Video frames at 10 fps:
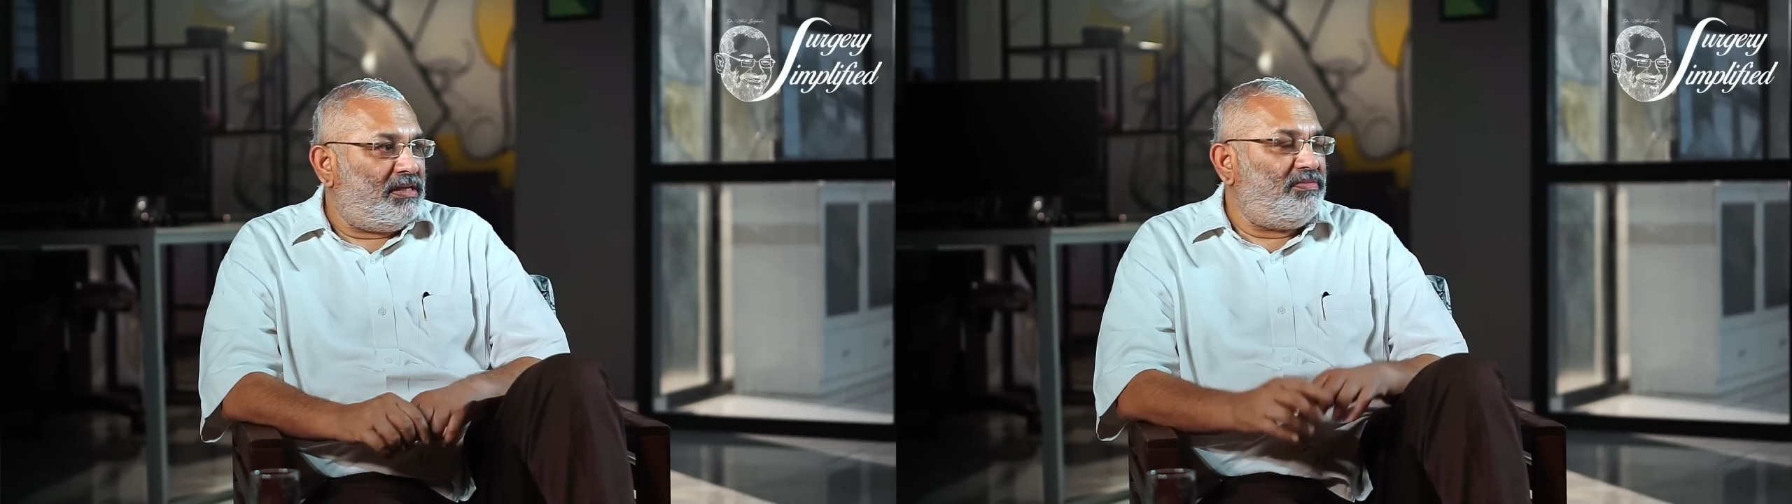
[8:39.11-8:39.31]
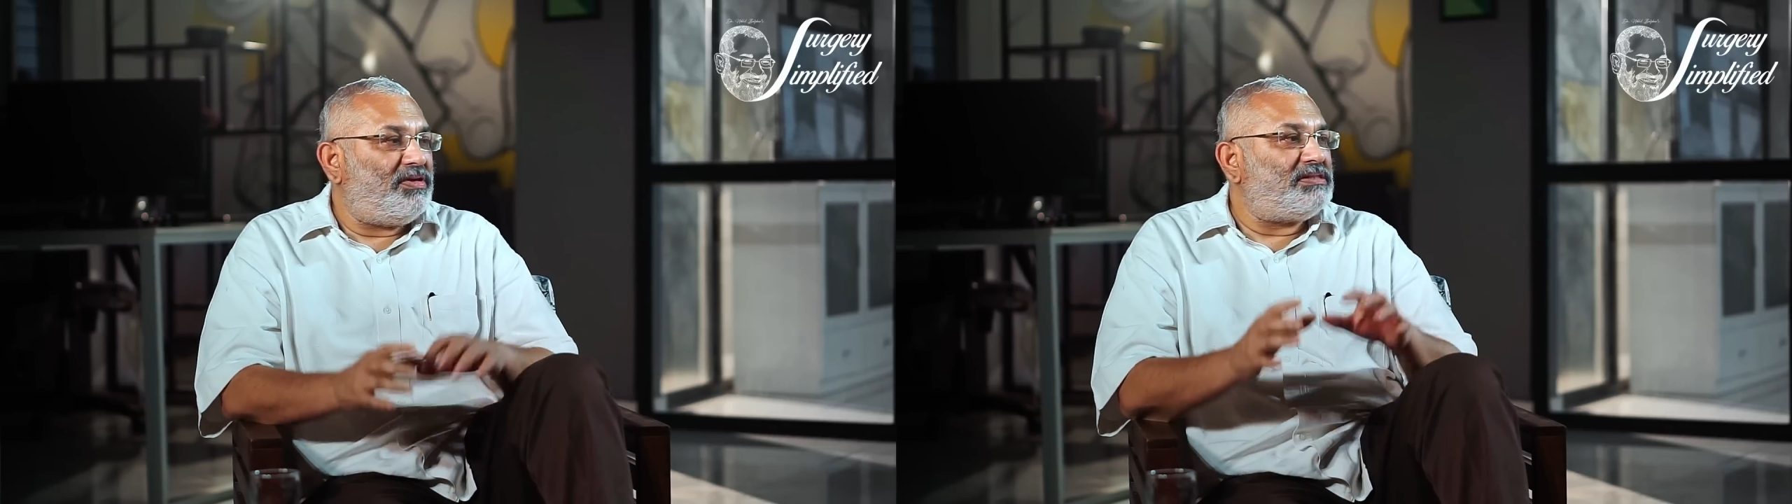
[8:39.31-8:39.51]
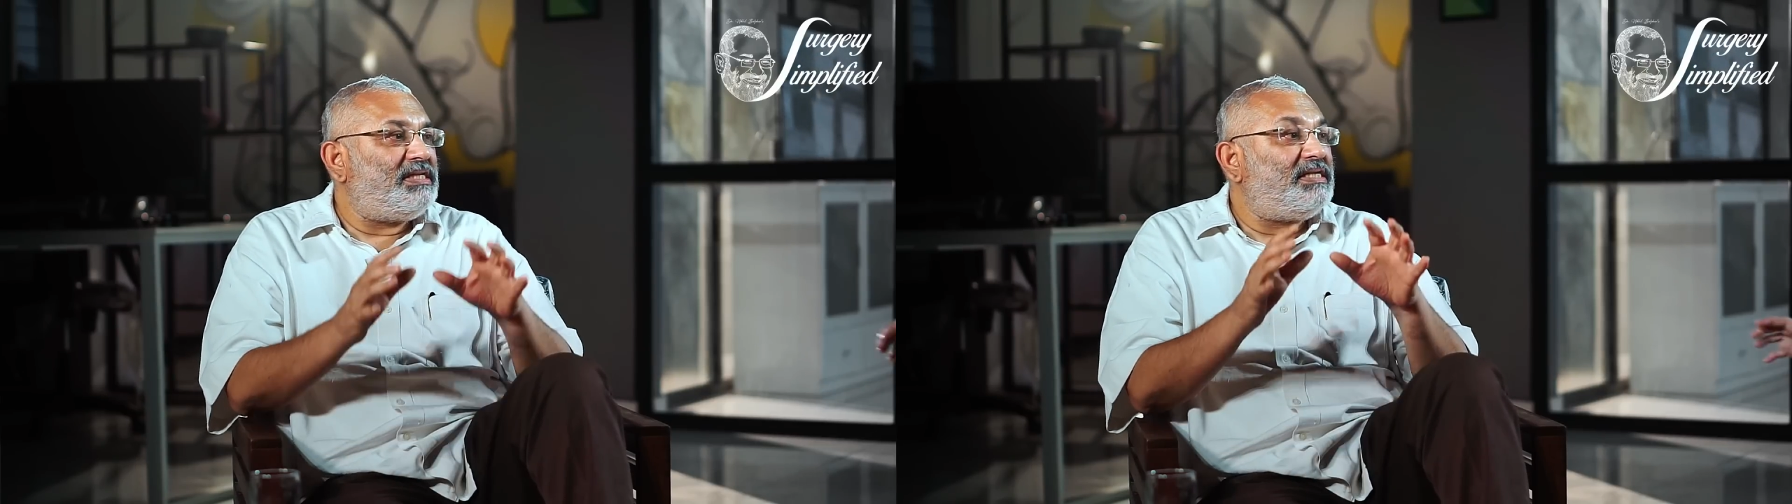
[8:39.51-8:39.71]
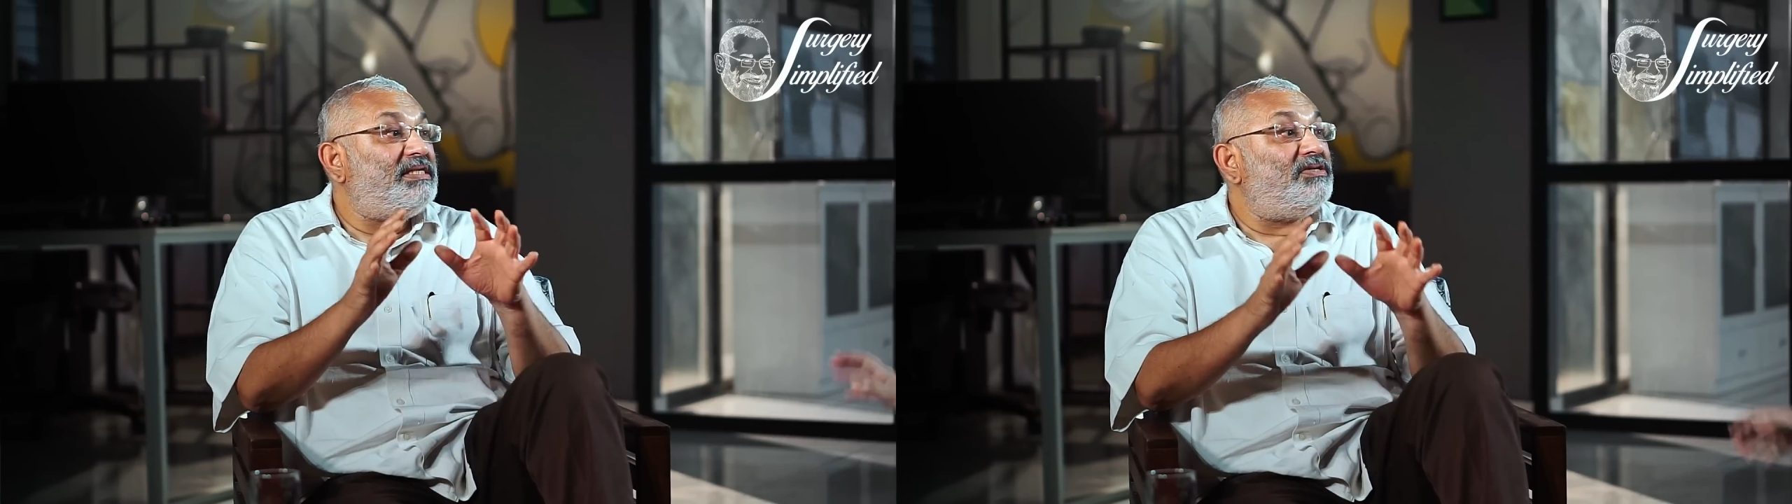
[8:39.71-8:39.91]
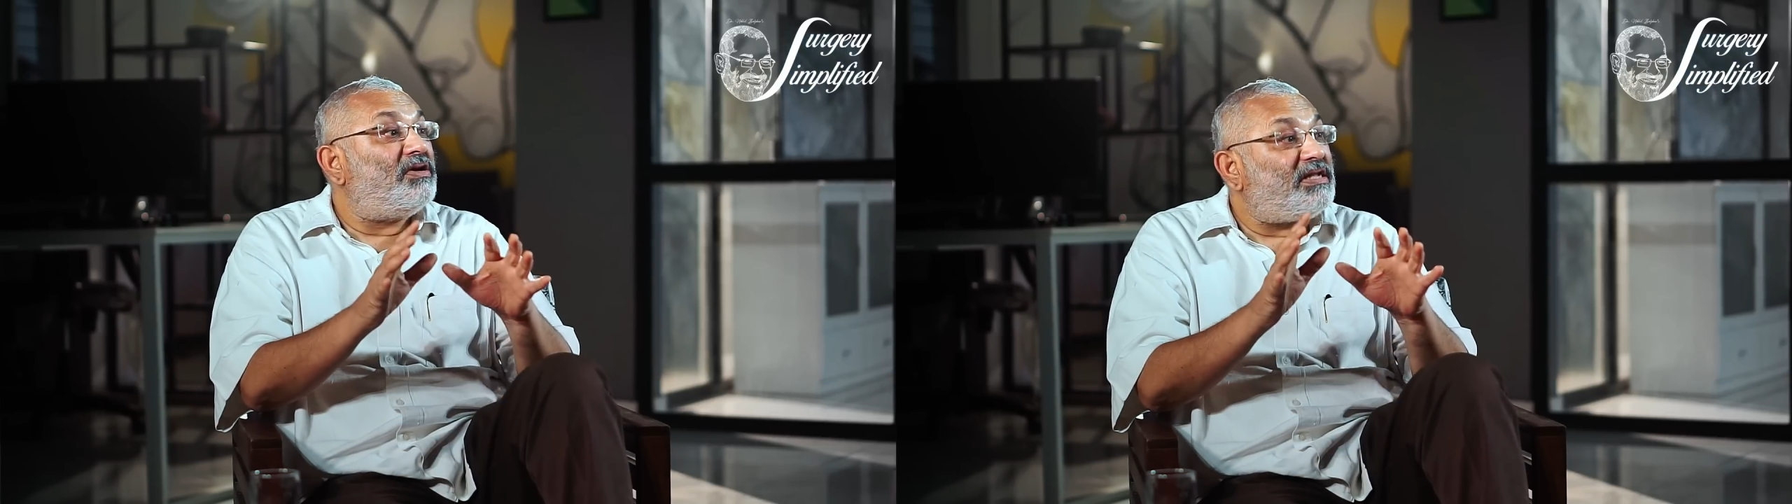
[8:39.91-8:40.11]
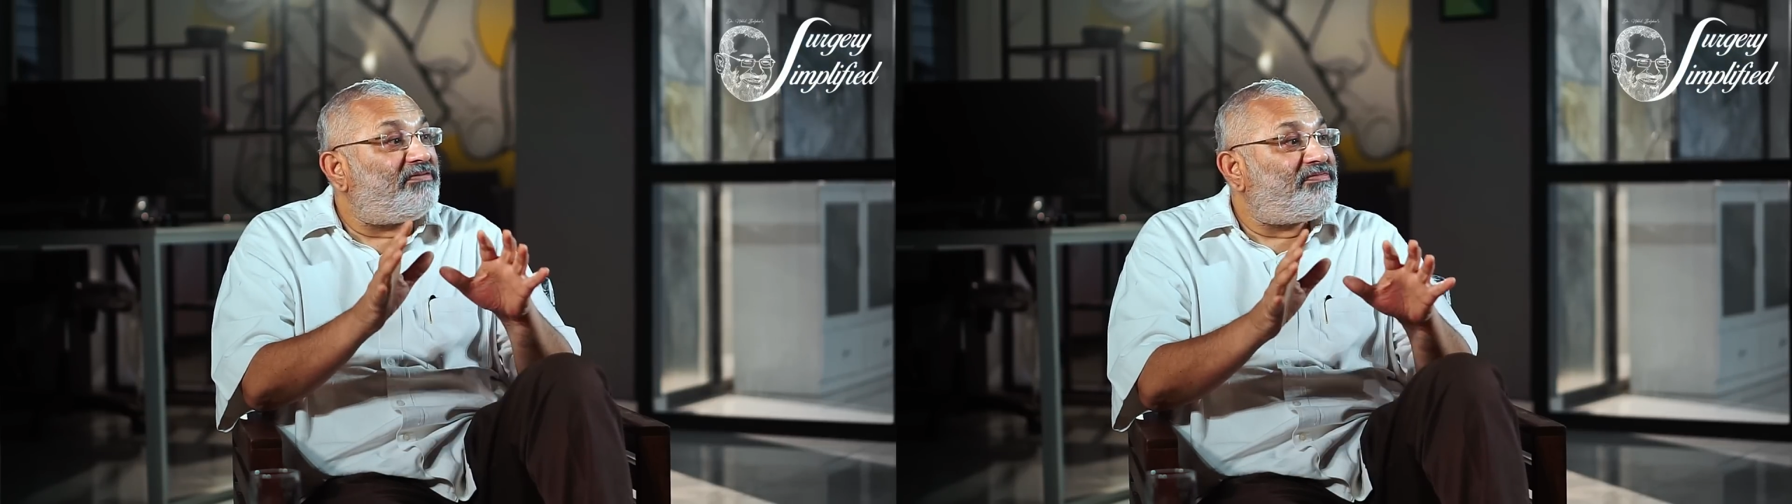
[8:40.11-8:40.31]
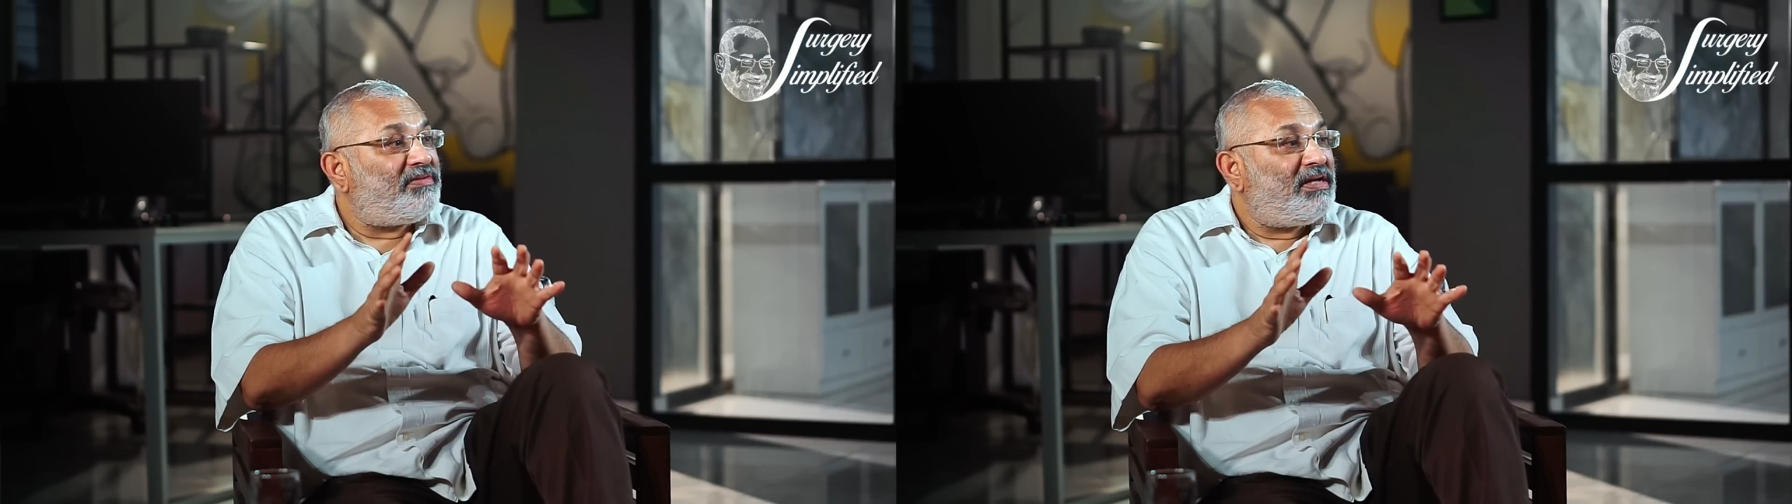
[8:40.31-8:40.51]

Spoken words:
because they did not have